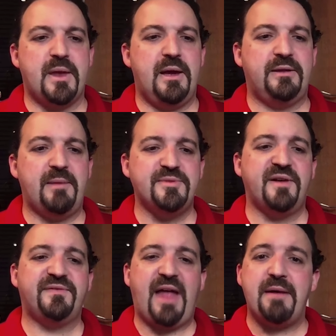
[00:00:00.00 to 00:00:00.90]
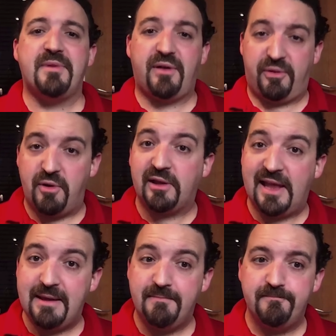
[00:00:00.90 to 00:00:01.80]
in terms of timer
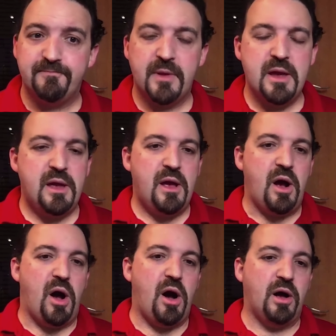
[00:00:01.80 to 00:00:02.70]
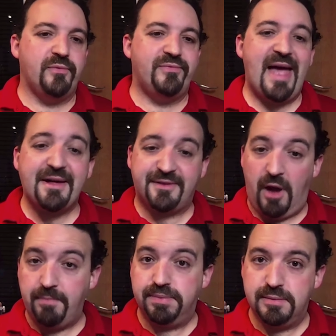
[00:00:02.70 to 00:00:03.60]
throttling, on
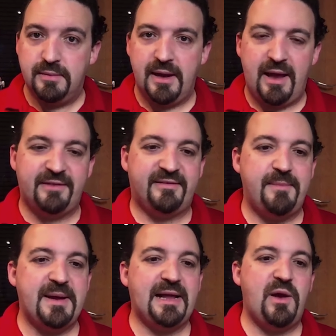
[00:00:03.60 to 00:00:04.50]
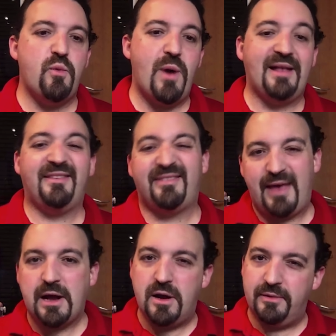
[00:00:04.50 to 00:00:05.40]
desktop, it's typically 1
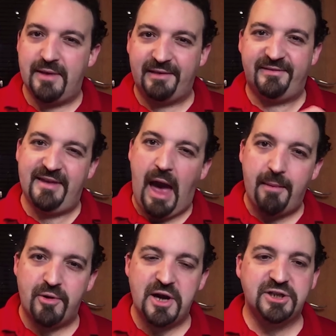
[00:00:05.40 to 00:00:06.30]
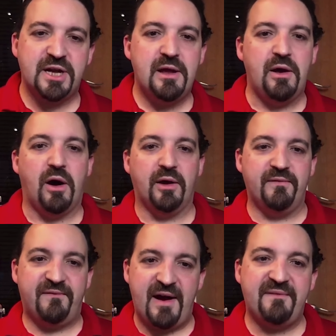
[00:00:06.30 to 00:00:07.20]
second, that's the average,
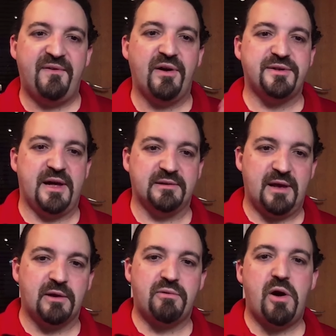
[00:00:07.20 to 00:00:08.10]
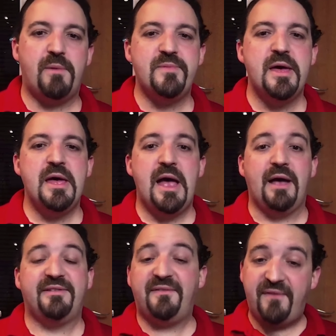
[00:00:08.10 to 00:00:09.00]
on Firefox and Chrome.
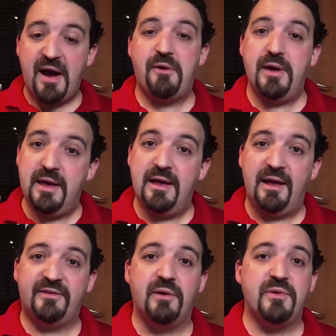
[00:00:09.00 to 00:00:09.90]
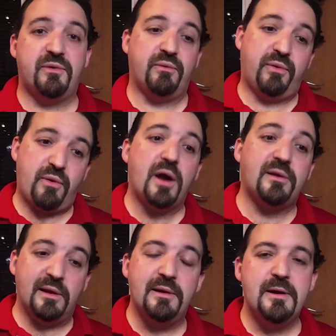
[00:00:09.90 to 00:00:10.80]
Safari is going through
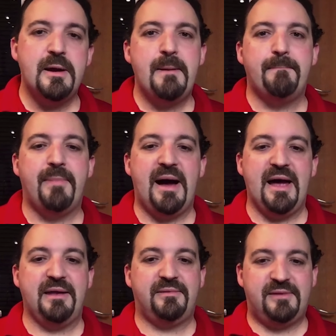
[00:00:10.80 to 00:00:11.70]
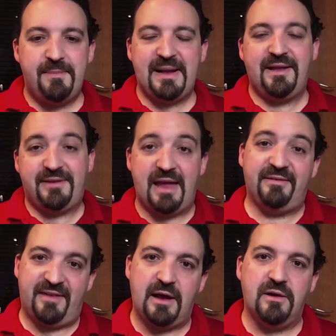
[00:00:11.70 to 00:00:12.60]
throttle by typically 10
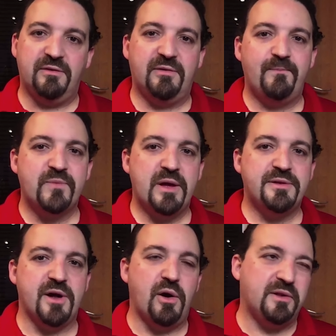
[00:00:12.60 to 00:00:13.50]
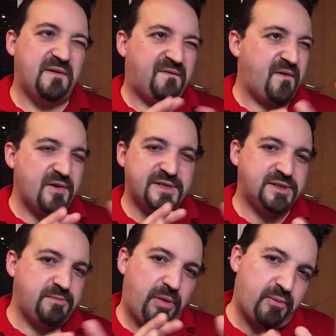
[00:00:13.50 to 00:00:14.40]
seconds. So on the first
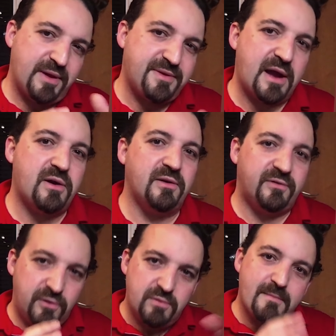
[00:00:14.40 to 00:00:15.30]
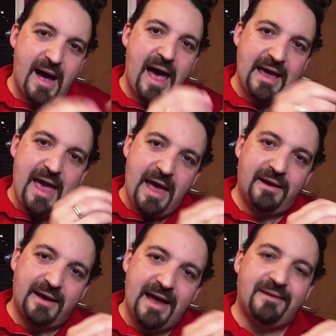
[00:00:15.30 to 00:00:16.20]
3 seconds, you
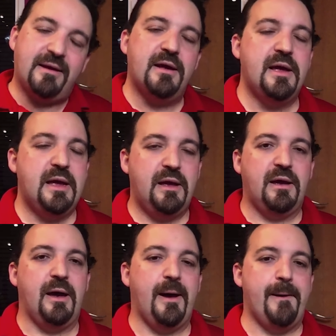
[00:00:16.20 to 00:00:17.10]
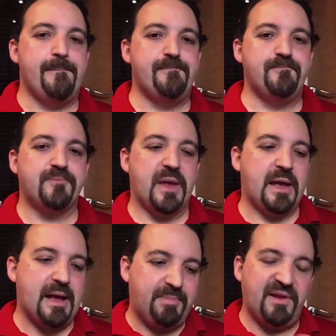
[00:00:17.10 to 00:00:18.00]
might get a
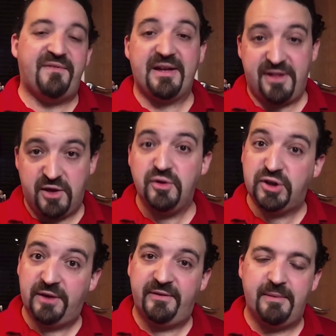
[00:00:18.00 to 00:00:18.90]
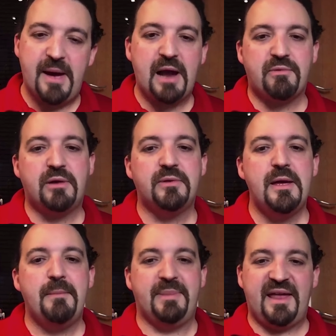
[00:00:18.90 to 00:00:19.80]
couple of executions in the background,
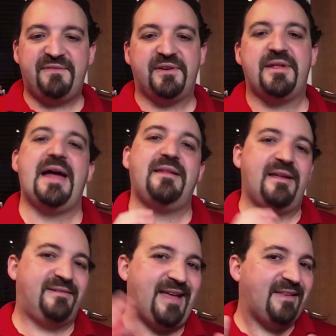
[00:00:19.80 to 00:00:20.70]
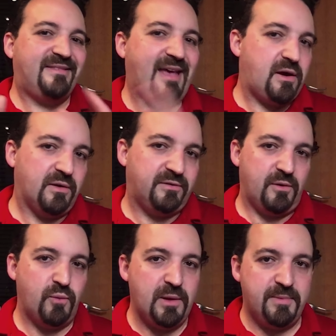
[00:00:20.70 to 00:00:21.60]
but after that, 10 seconds
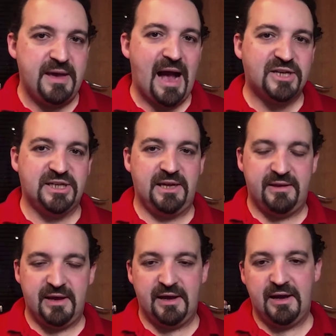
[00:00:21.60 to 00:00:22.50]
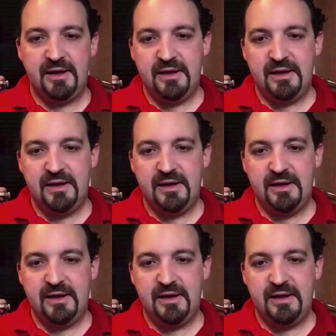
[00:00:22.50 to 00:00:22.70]
will be actually the